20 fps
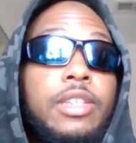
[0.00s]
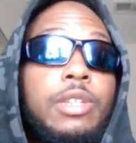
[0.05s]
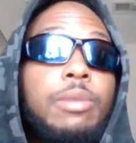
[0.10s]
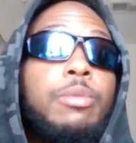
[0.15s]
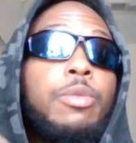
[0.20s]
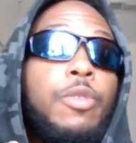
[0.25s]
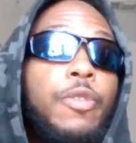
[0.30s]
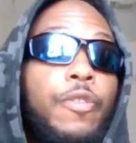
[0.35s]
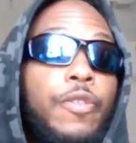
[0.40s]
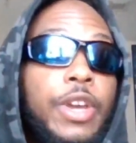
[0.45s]

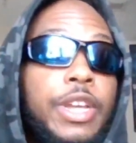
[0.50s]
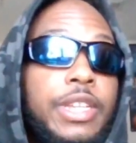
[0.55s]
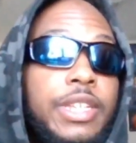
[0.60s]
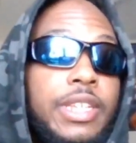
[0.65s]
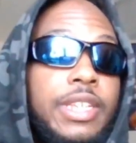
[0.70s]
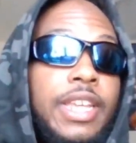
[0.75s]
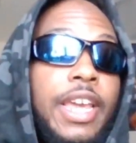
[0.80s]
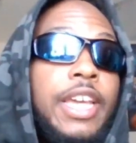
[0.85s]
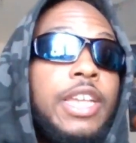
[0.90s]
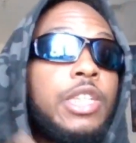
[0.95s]
some new
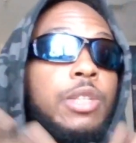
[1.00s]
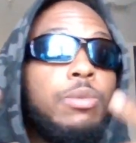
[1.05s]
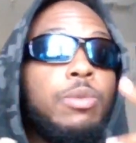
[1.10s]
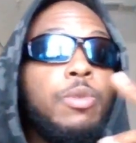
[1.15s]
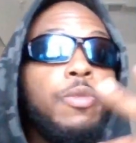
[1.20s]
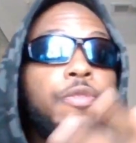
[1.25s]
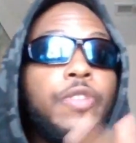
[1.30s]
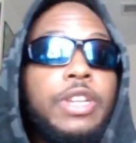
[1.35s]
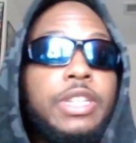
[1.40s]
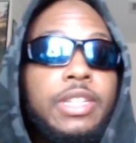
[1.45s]
faces
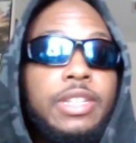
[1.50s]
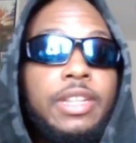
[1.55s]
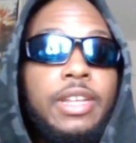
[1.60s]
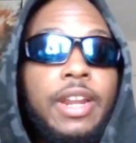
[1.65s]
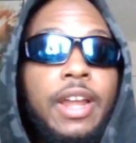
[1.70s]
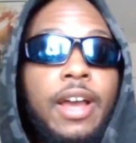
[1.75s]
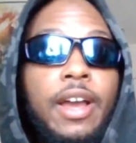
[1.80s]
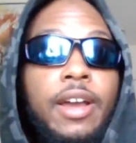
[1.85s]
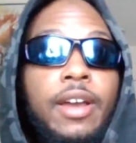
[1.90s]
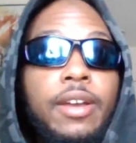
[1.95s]

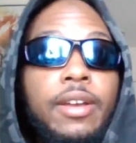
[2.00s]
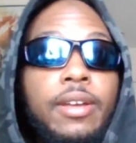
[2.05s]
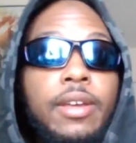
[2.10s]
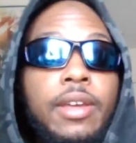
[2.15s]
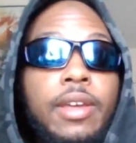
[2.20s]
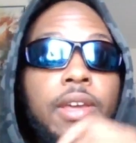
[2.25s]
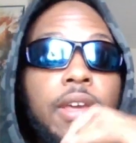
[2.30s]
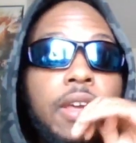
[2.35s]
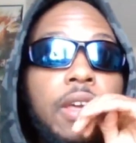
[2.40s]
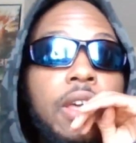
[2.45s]
that I
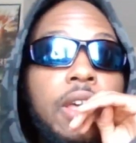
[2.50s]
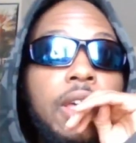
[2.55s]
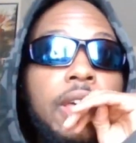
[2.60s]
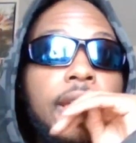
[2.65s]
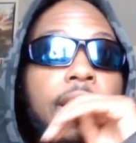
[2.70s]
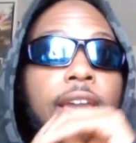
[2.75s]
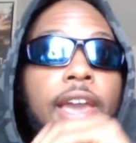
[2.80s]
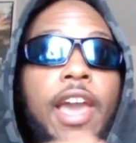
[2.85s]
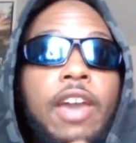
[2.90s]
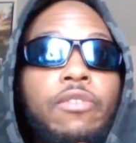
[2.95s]

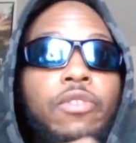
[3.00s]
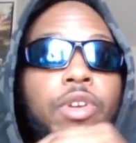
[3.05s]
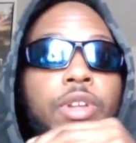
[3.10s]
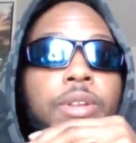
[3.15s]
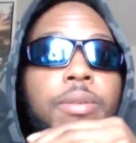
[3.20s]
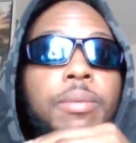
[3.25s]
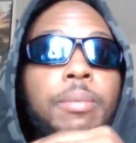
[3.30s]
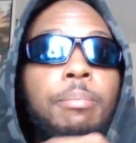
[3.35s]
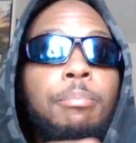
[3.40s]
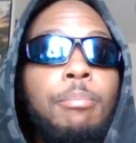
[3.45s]

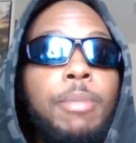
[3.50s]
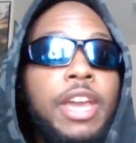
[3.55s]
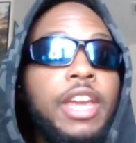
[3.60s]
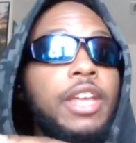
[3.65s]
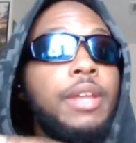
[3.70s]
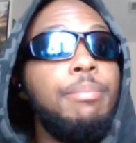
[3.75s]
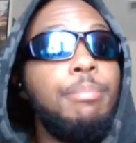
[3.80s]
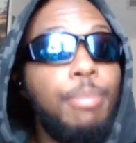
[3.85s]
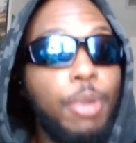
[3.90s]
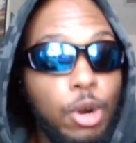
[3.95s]
haven't
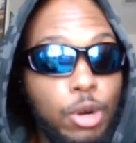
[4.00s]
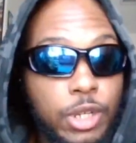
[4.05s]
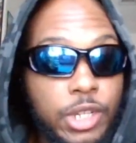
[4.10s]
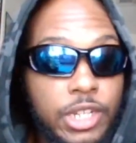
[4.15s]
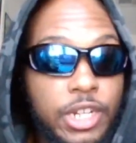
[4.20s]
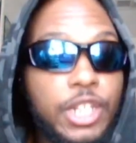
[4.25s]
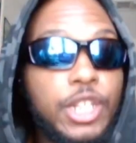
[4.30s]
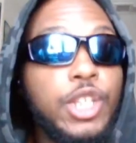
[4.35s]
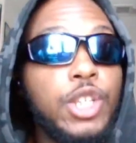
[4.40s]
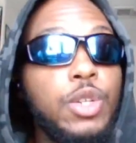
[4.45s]
met in
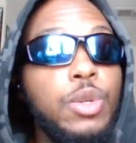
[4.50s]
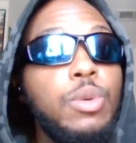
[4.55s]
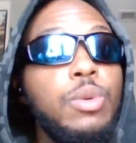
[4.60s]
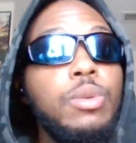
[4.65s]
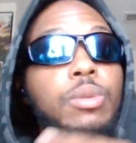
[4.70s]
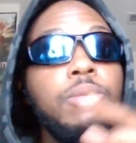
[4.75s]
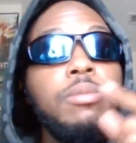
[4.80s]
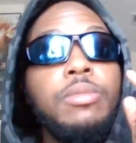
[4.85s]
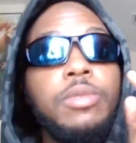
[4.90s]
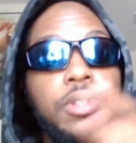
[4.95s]
person
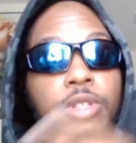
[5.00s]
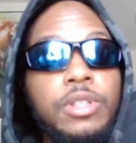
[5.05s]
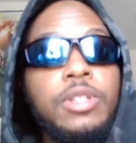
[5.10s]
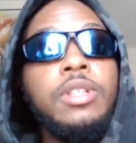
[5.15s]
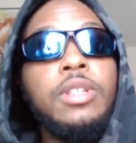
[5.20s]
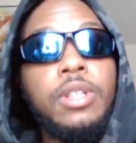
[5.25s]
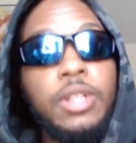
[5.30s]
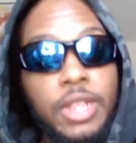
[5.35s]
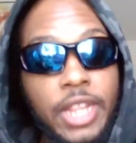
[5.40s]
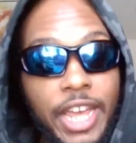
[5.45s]
until
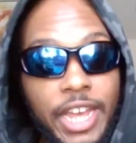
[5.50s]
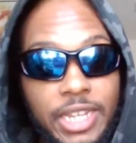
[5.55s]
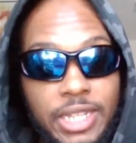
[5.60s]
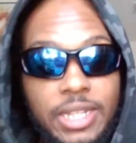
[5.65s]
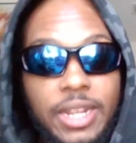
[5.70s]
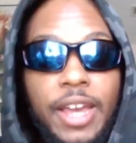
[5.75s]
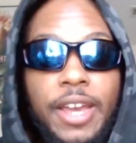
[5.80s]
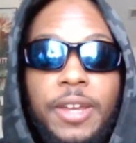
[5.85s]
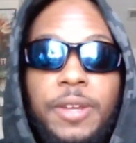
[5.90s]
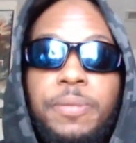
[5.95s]

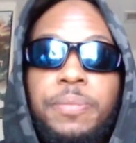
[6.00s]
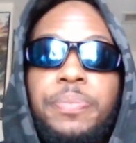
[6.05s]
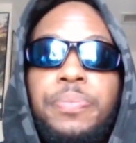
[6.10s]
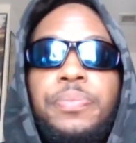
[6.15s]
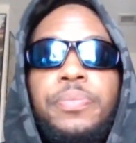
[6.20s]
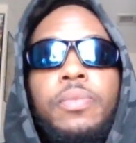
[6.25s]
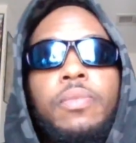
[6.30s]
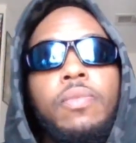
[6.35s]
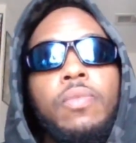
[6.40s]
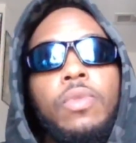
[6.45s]
last night.
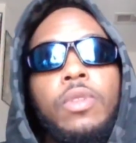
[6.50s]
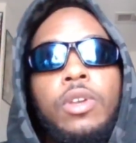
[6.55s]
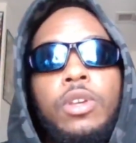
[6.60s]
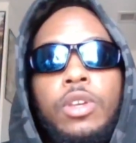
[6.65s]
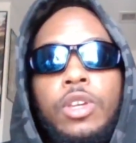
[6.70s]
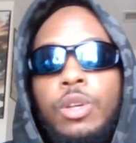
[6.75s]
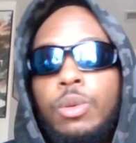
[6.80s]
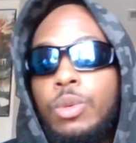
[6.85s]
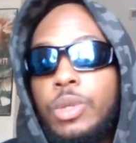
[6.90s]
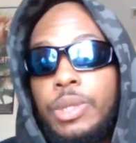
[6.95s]

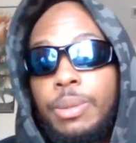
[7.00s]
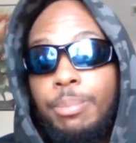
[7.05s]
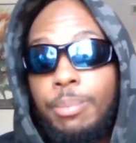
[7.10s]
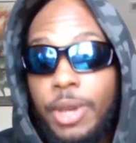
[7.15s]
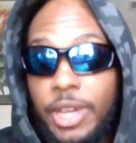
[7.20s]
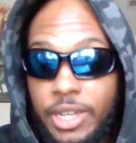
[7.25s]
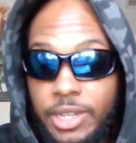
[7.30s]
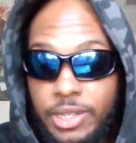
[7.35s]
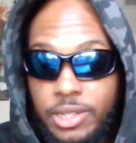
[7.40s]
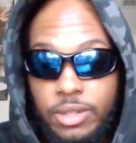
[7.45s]
It was
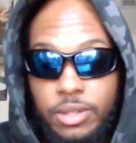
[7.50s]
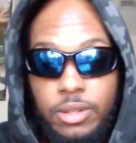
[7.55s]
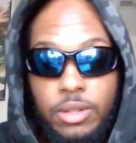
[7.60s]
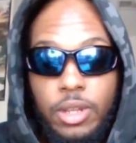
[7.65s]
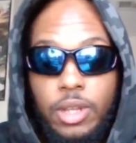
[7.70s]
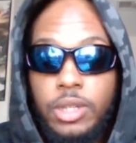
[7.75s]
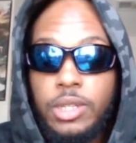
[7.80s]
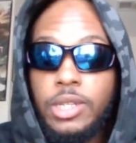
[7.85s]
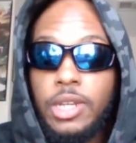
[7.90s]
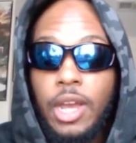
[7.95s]
amazing.
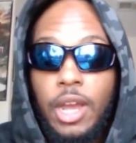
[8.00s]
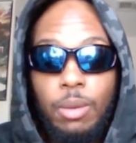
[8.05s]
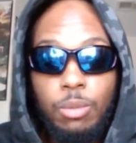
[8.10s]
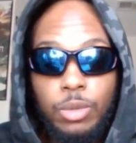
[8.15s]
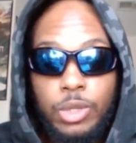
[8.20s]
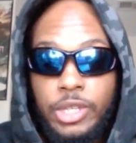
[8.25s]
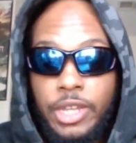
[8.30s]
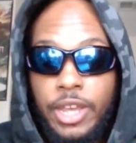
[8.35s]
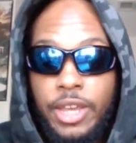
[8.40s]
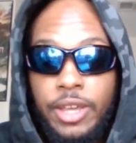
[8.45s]
A
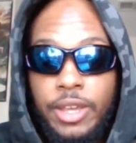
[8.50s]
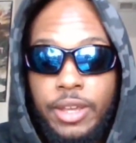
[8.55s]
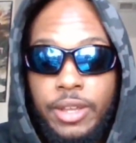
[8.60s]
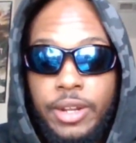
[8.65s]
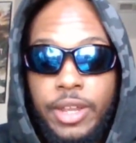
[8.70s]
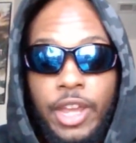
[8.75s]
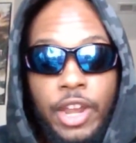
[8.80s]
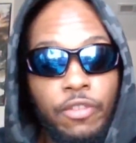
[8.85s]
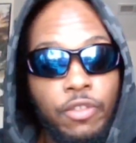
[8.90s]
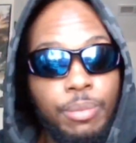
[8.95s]
time was
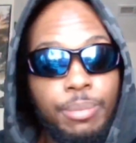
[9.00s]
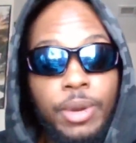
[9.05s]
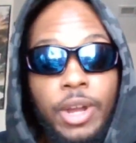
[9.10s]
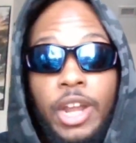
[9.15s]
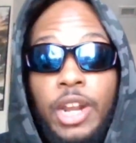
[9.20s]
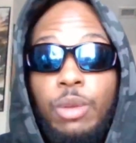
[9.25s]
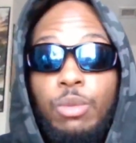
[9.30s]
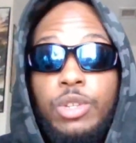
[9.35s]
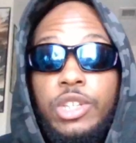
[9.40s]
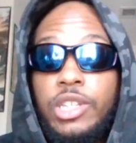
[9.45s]
had.
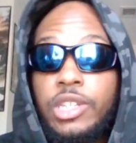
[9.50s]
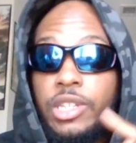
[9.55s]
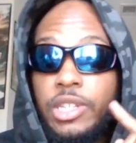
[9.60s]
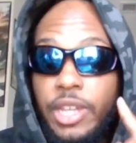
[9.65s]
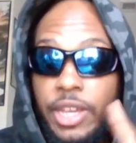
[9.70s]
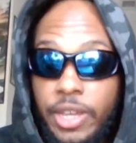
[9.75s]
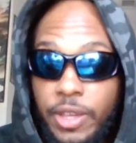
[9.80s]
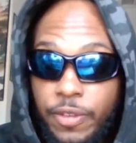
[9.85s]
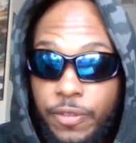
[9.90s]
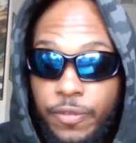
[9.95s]
Everybody was
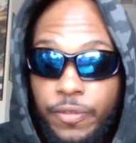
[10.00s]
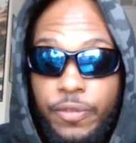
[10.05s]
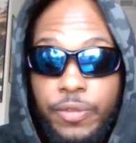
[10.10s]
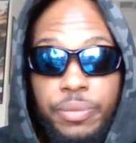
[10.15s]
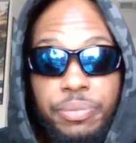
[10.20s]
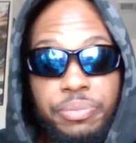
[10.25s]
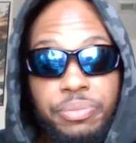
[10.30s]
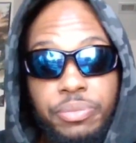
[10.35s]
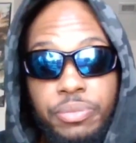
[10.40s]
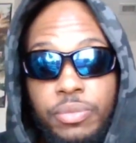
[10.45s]
safe.
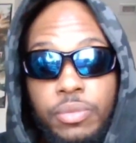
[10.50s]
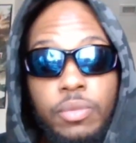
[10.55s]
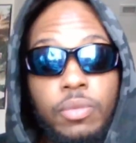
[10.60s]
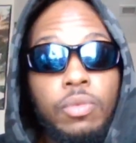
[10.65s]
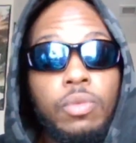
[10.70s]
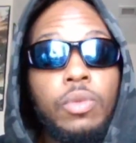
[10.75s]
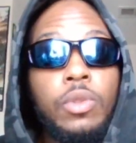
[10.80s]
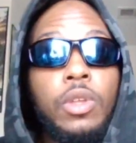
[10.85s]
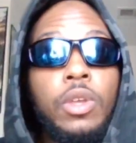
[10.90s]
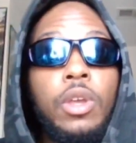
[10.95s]

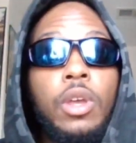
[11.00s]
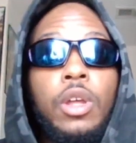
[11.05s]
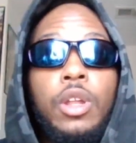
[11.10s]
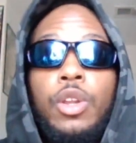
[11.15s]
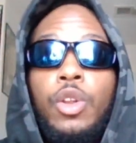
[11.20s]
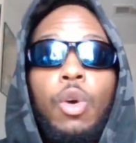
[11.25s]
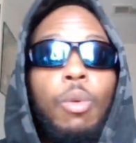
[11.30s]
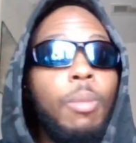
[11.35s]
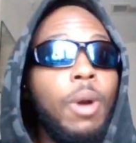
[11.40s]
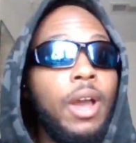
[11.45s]

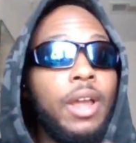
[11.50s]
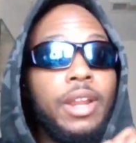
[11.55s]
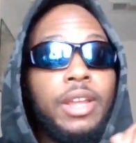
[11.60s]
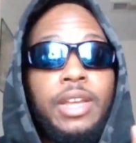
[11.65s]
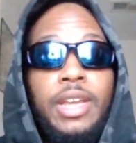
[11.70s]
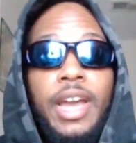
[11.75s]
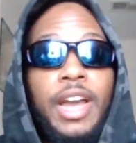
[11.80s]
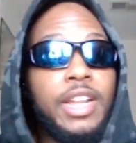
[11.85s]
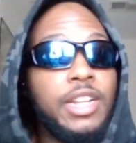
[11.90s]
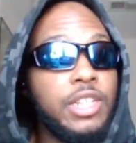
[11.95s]

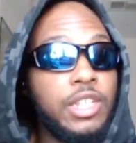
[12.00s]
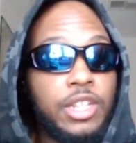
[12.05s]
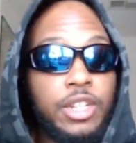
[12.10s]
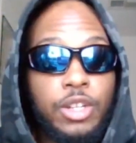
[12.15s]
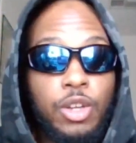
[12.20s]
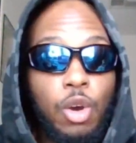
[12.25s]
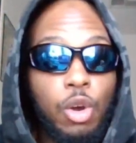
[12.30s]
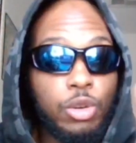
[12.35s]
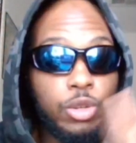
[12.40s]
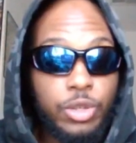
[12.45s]
Nobody got
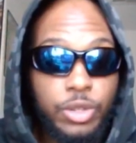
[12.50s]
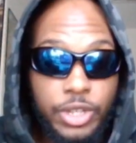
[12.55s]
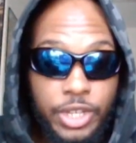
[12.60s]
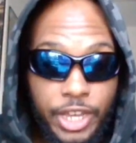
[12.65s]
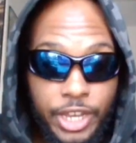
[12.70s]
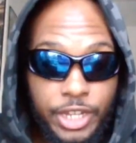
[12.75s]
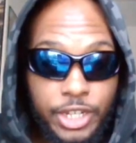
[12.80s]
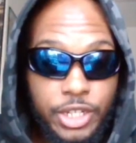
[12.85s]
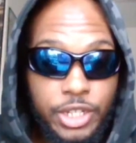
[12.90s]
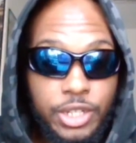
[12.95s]
into any
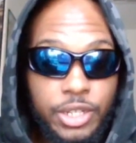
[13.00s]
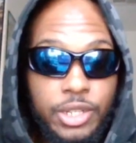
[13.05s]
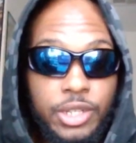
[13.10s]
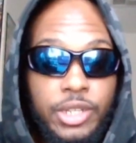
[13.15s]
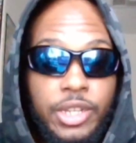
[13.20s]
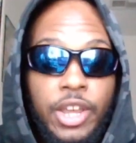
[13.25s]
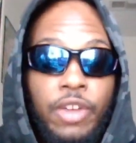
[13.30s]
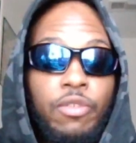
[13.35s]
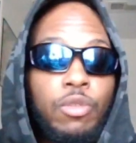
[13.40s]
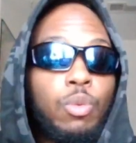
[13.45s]

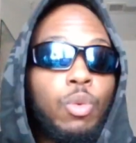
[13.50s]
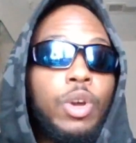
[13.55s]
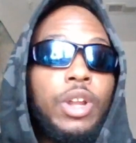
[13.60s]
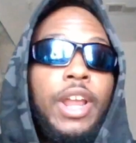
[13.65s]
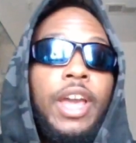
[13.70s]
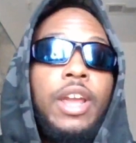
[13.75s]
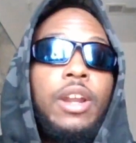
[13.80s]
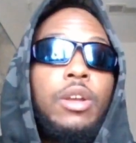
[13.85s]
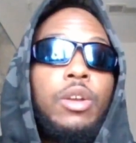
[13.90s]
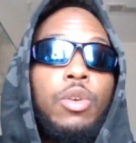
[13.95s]
altercations.
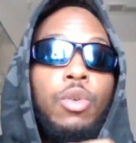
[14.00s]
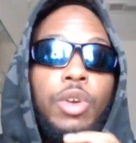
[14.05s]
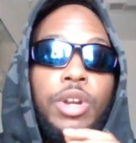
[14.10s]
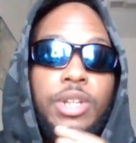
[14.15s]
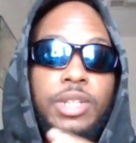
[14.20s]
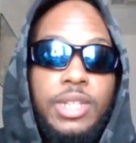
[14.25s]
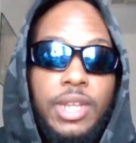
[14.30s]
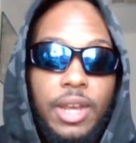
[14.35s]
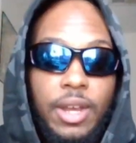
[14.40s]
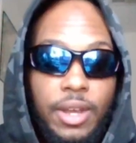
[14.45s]
Everyone had a
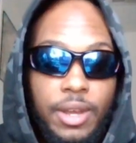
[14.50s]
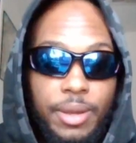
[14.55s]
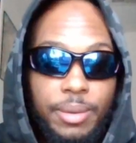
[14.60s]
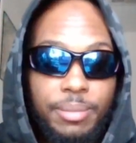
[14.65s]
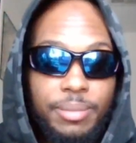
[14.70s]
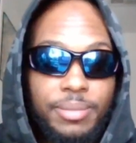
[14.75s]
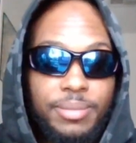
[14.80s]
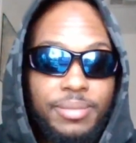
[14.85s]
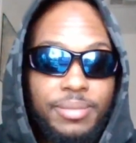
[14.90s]
great time.